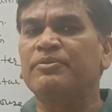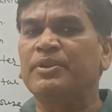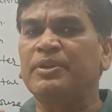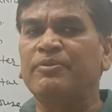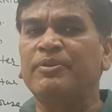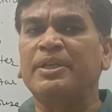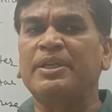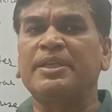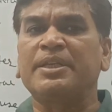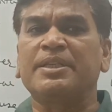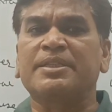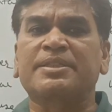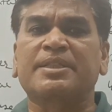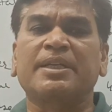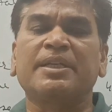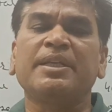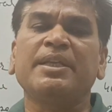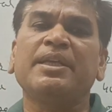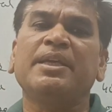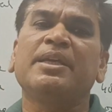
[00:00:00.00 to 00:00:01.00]
We will
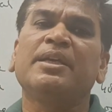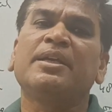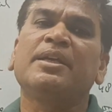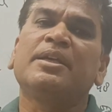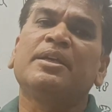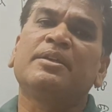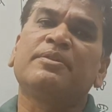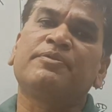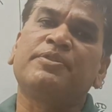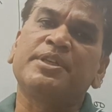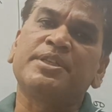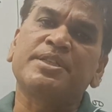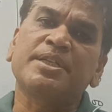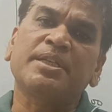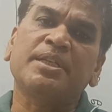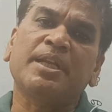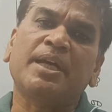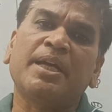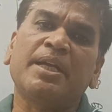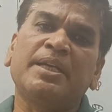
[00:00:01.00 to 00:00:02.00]
study
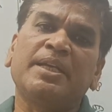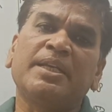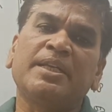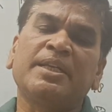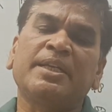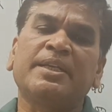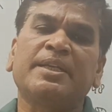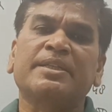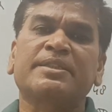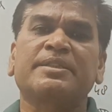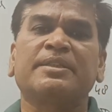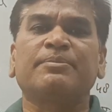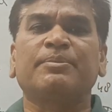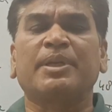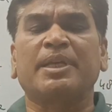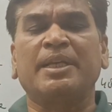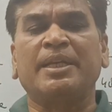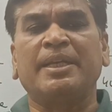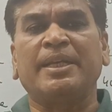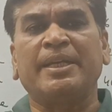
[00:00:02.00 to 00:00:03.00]
Fisher-Ideal index
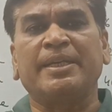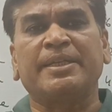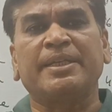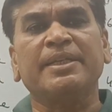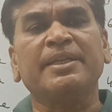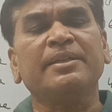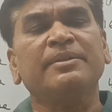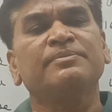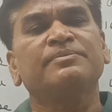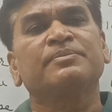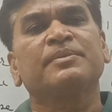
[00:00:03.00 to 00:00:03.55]
number in later.